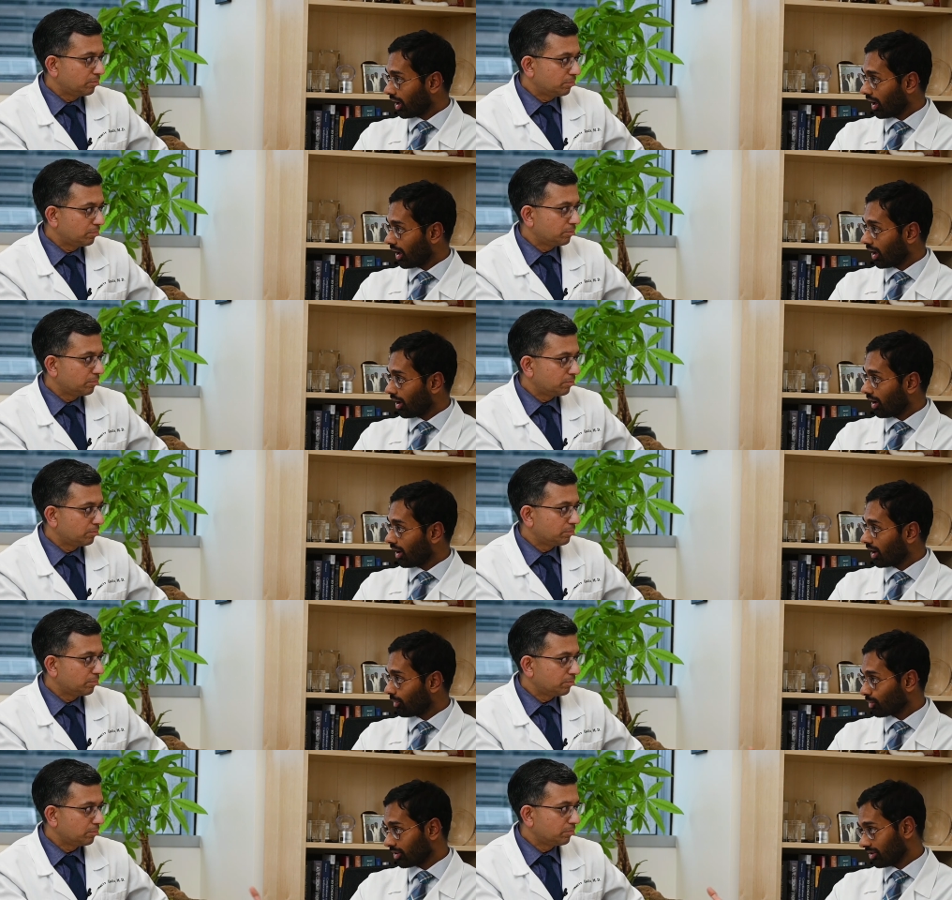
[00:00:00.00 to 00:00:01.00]
Speaker 1: And
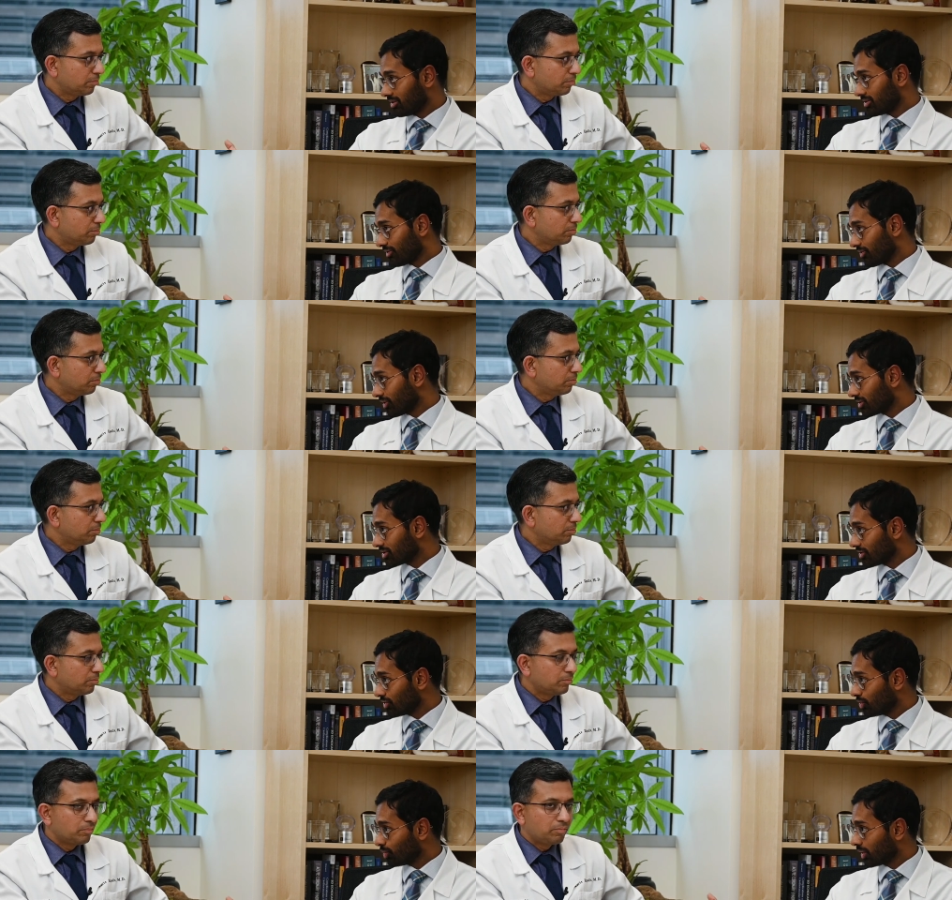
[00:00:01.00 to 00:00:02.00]
I'm going to defer to
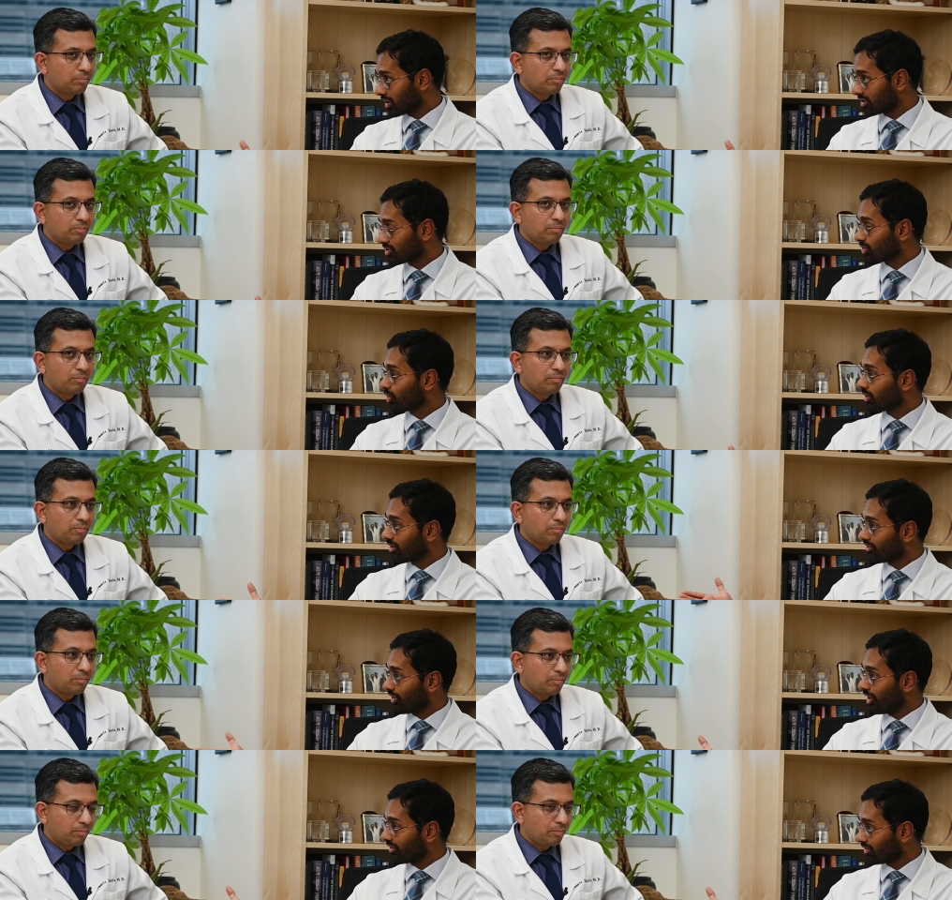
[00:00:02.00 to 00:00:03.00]
you because you were
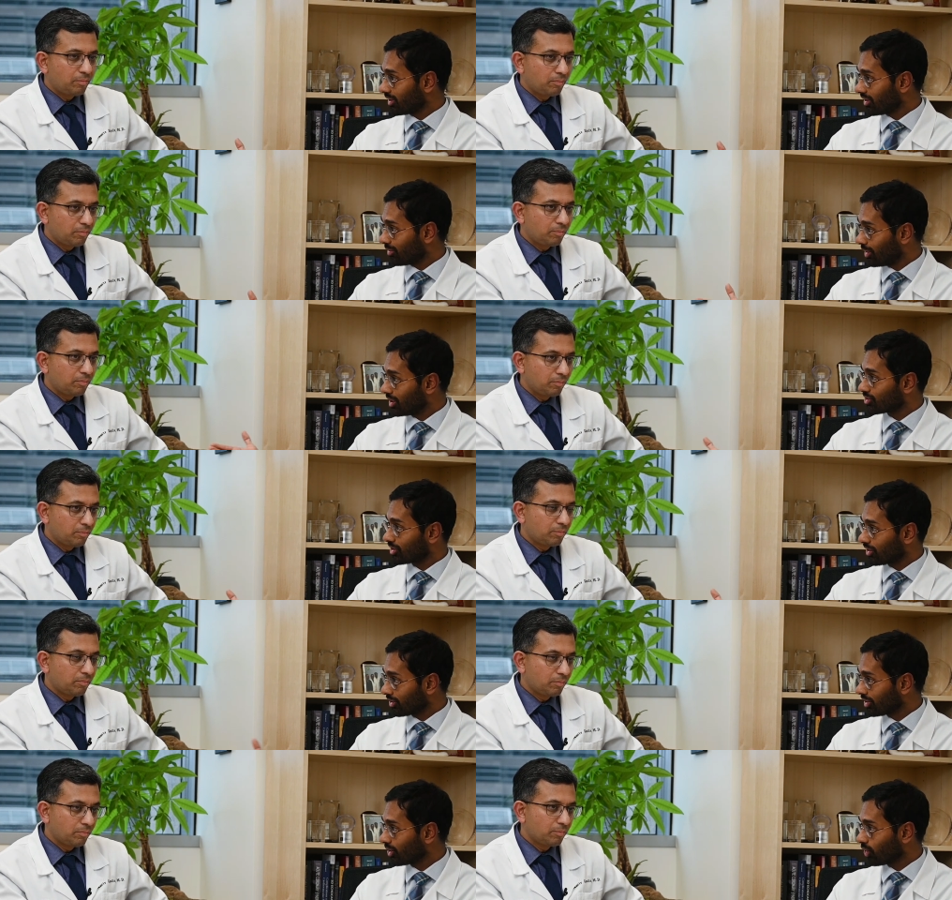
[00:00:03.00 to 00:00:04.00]
involved in the major
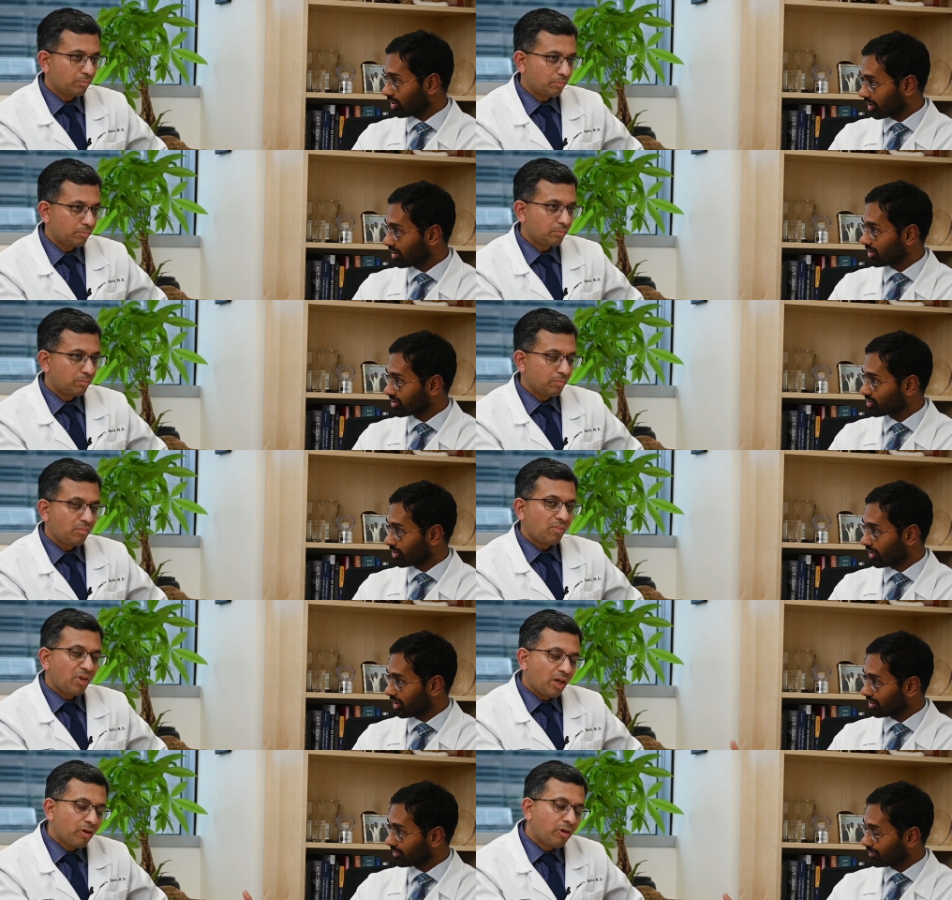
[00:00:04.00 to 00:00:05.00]
early work in this
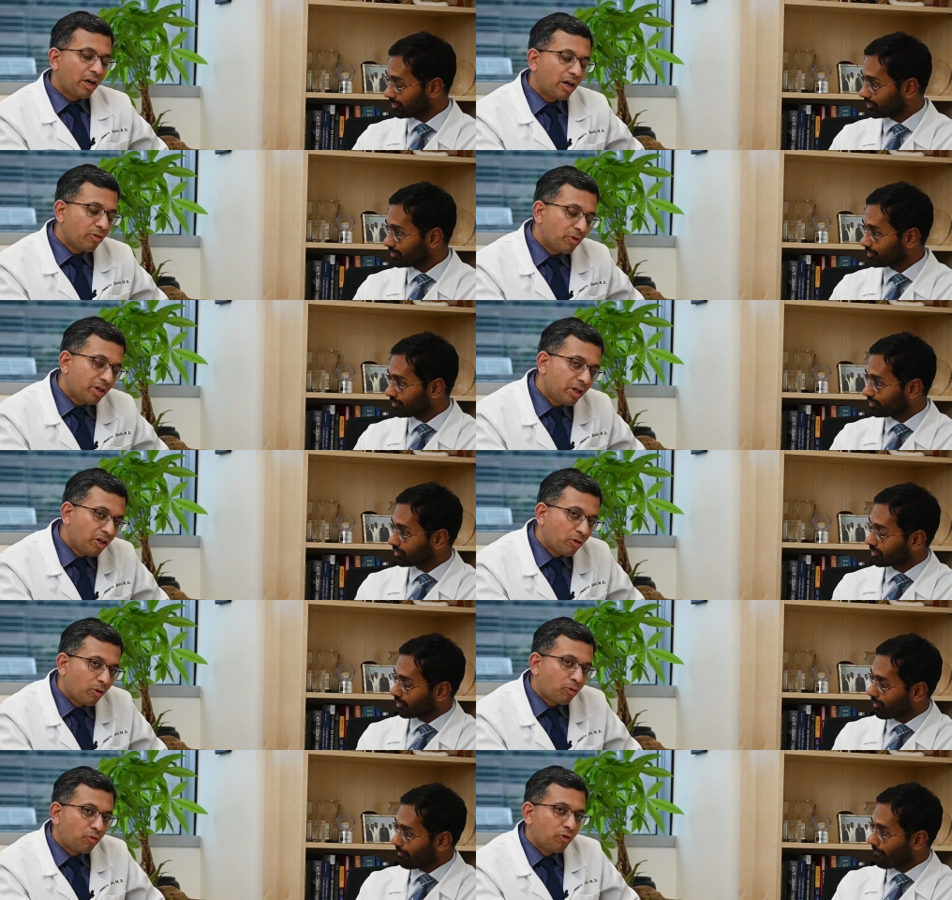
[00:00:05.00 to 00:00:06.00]
regard.
Speaker 2: Right. We did
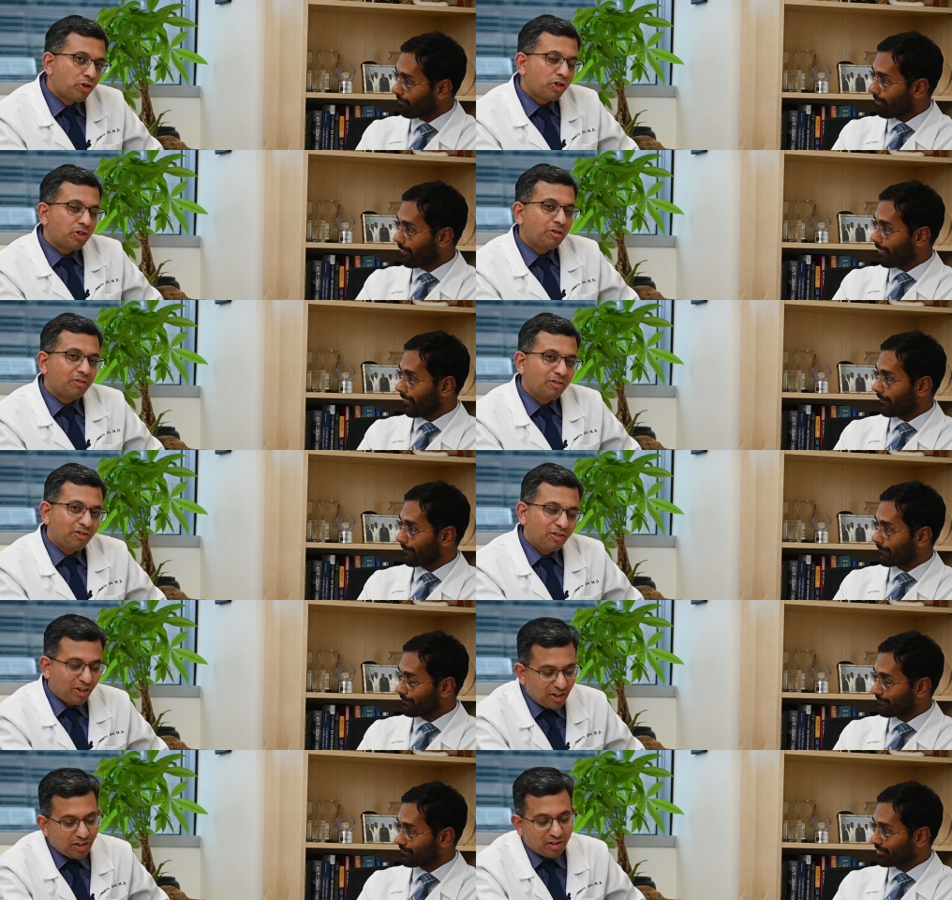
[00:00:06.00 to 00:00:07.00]
our first,
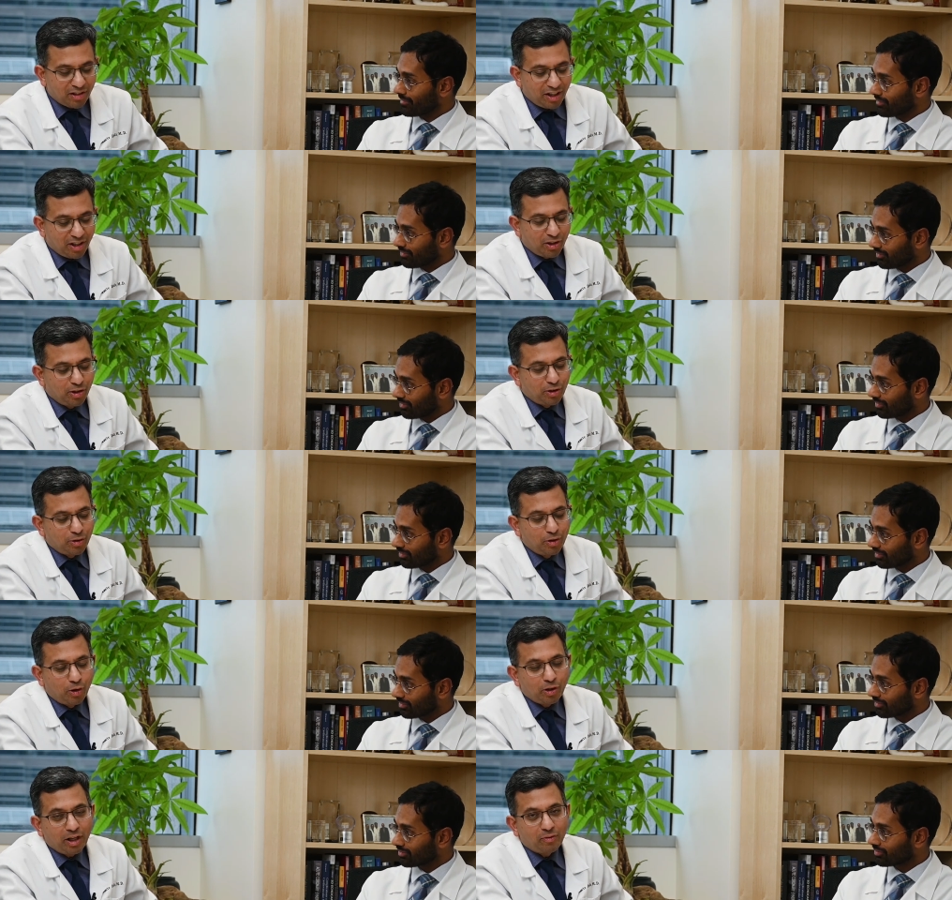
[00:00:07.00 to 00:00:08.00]
it's good to
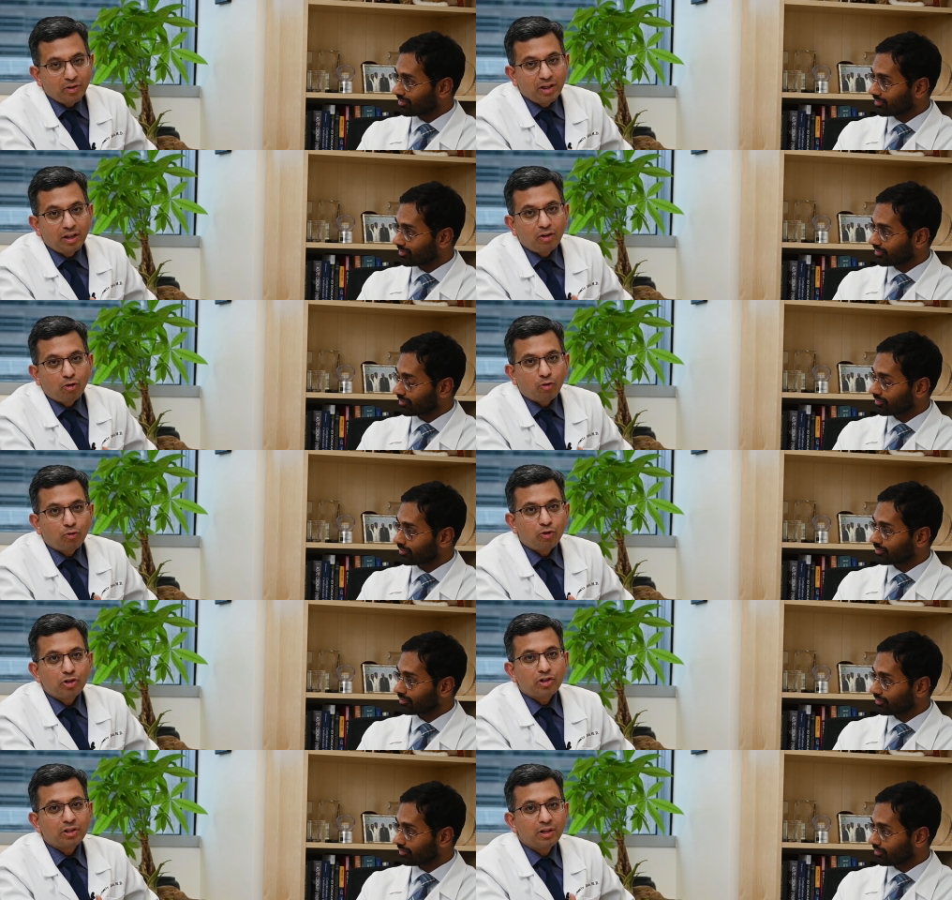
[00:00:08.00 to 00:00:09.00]
know that we did our
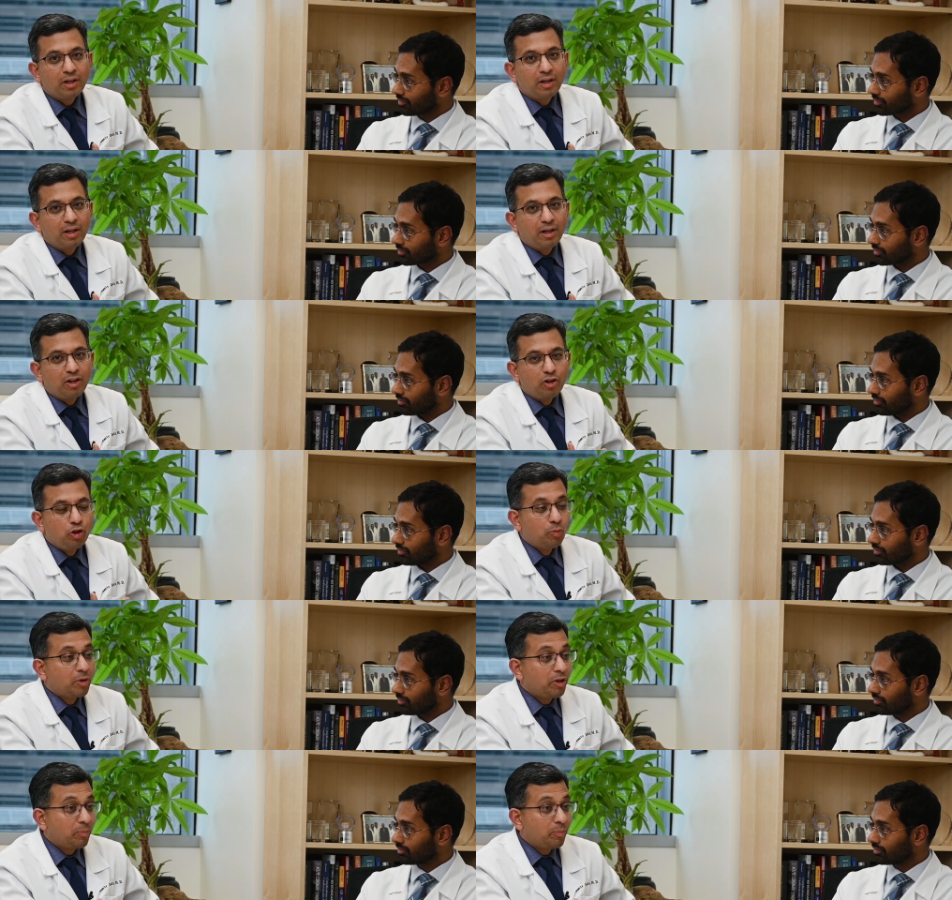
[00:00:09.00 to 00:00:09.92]
first human